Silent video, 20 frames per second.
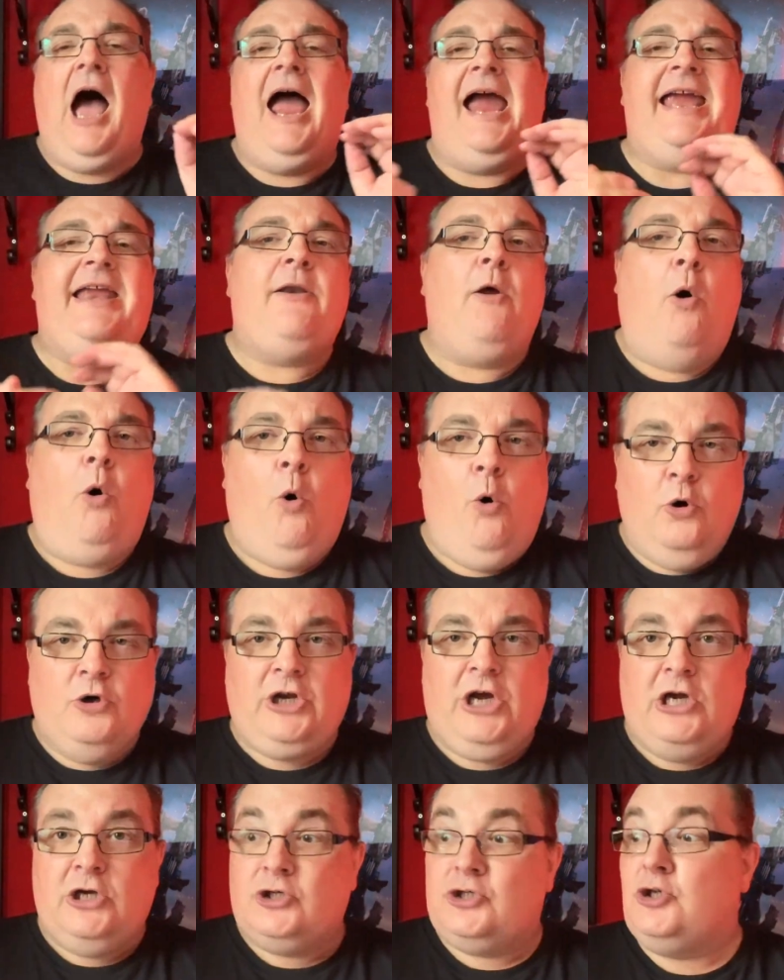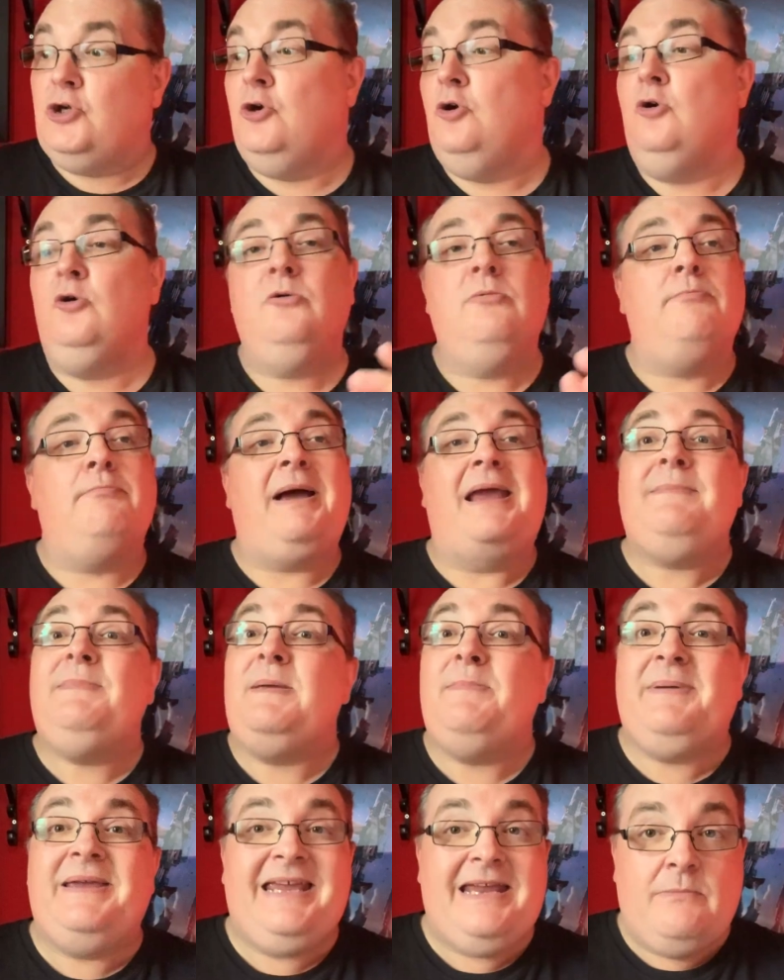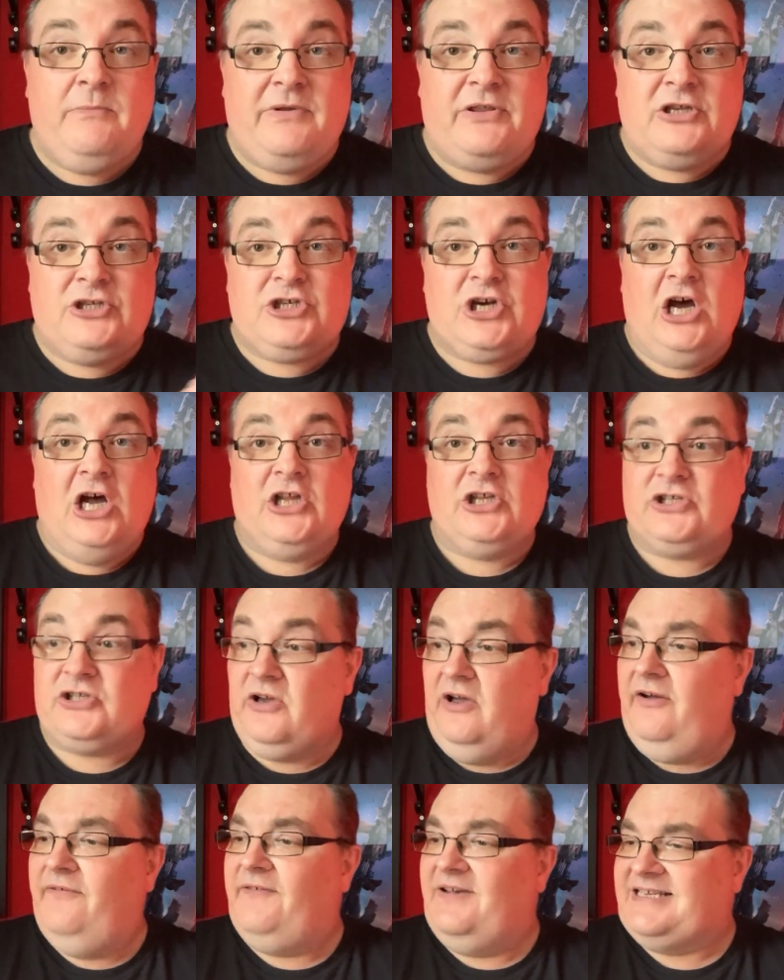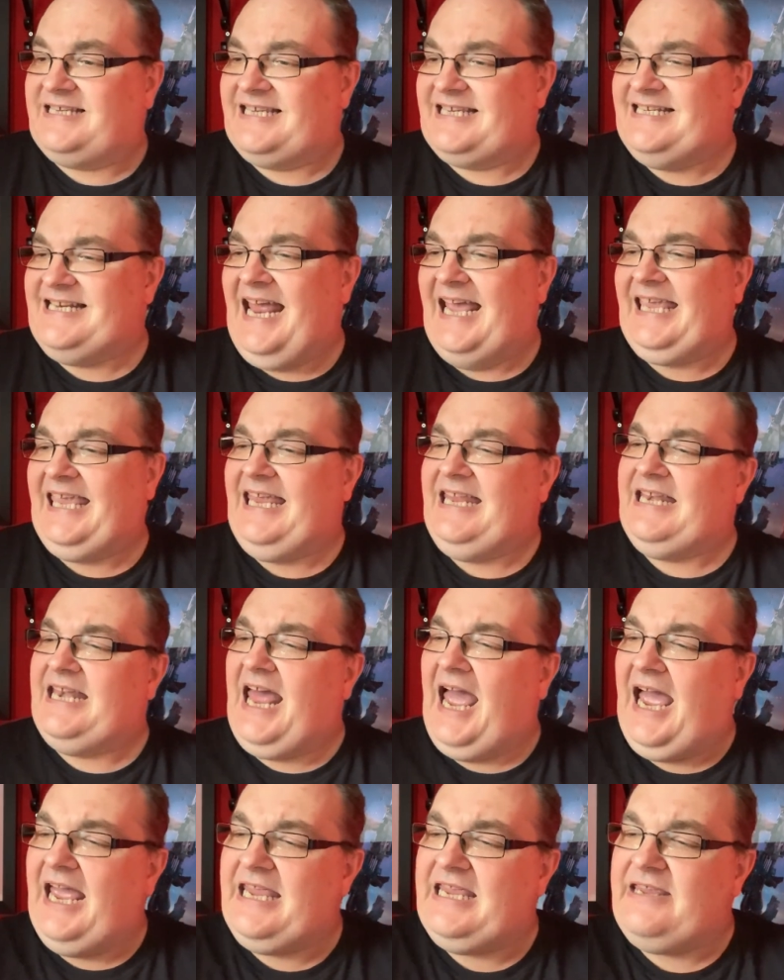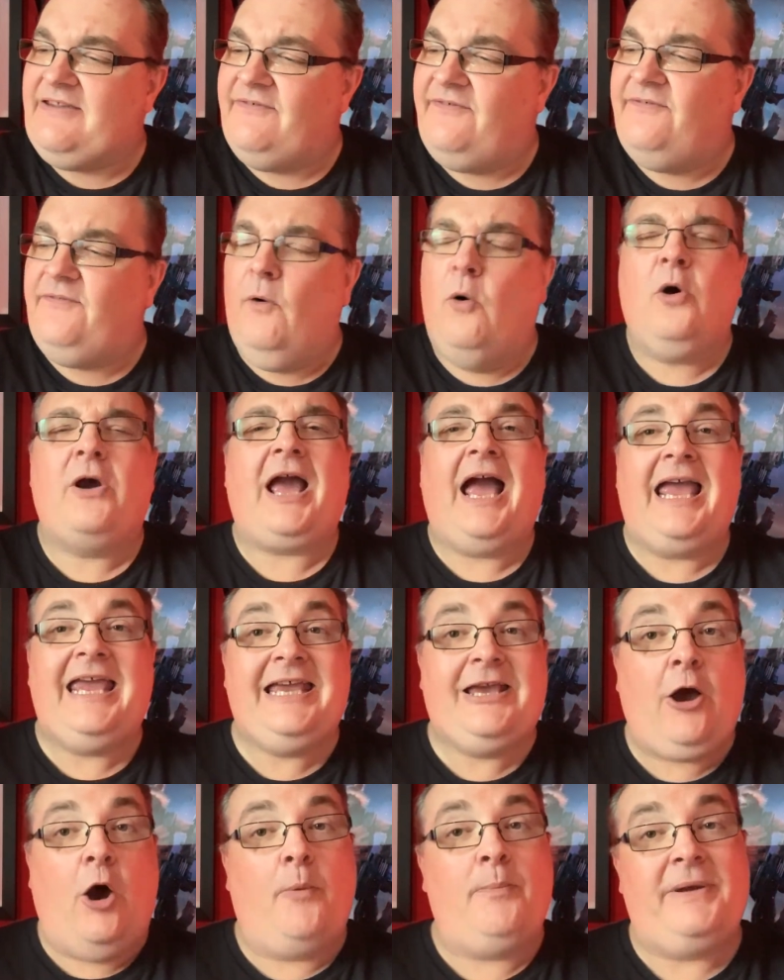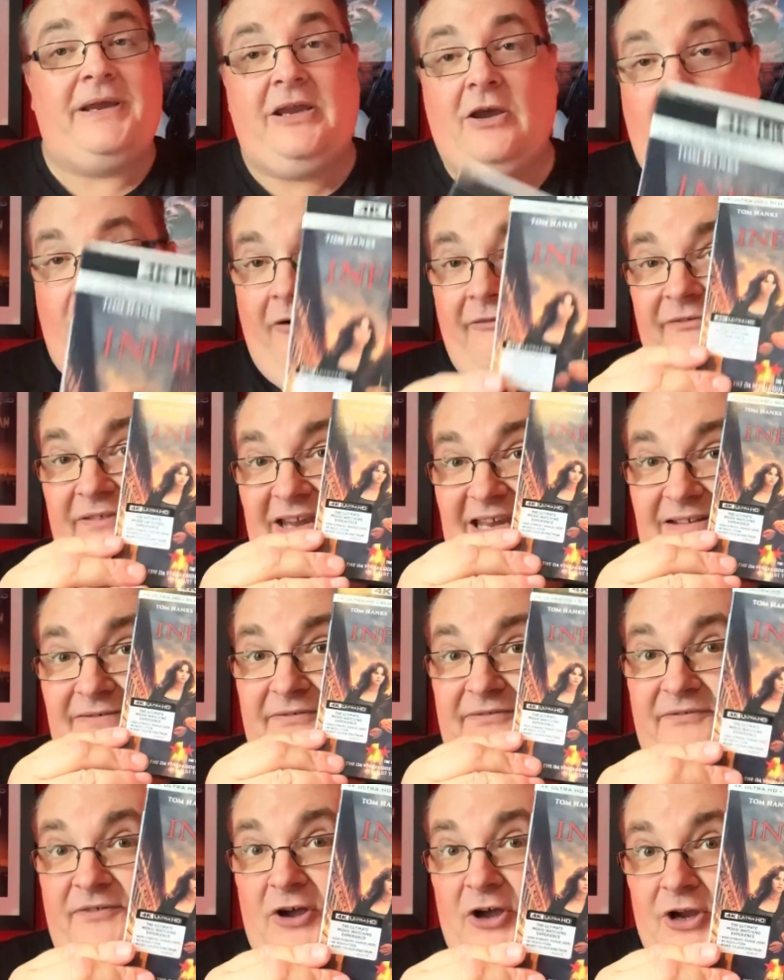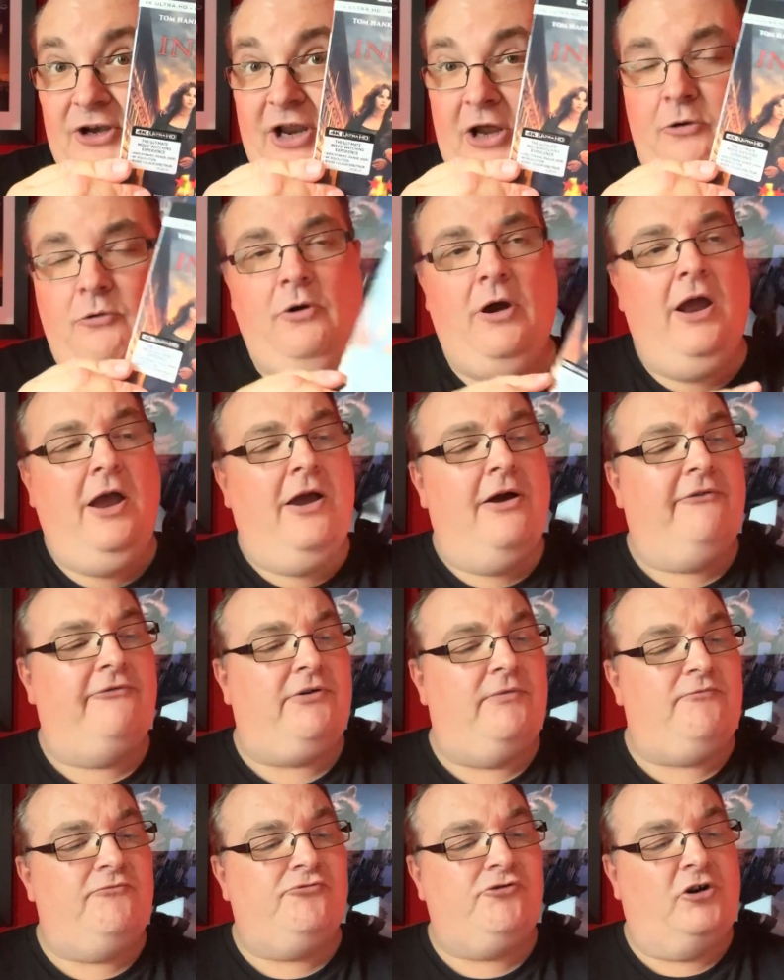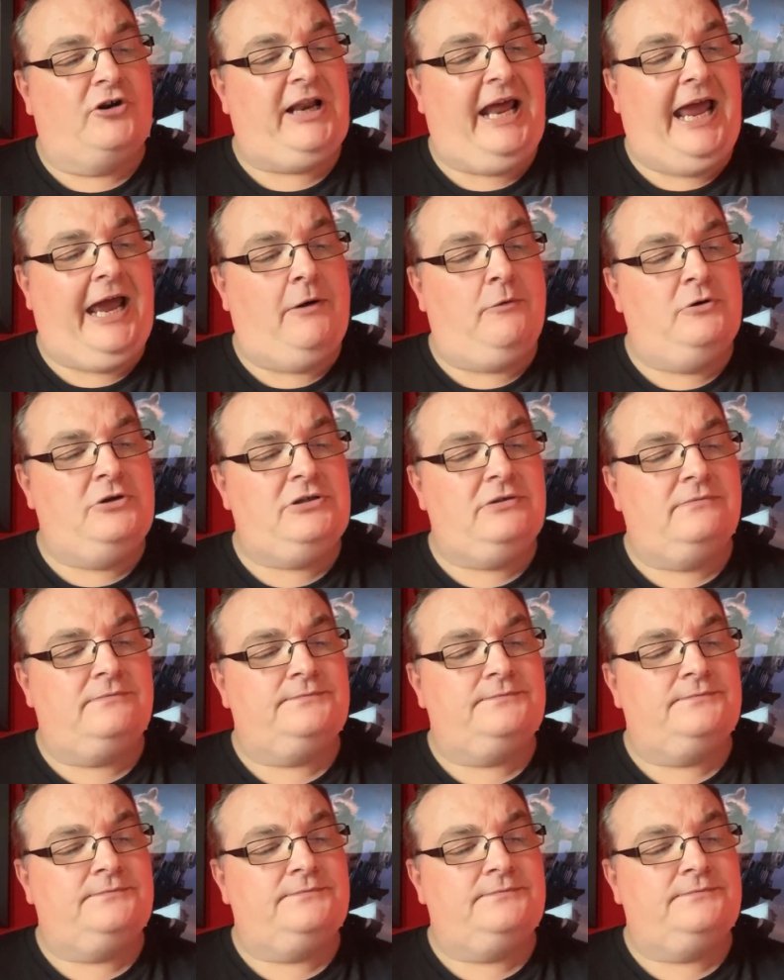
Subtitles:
In order to maybe be in with a chance of snagging a 4K copy of Inferno from Ron Howard,